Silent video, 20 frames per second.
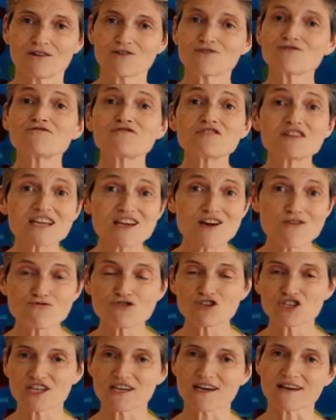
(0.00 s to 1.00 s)
good for
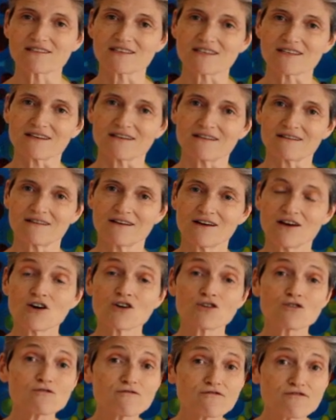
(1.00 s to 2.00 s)
negotiating,
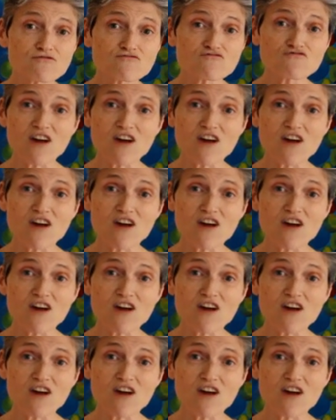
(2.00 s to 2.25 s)
good for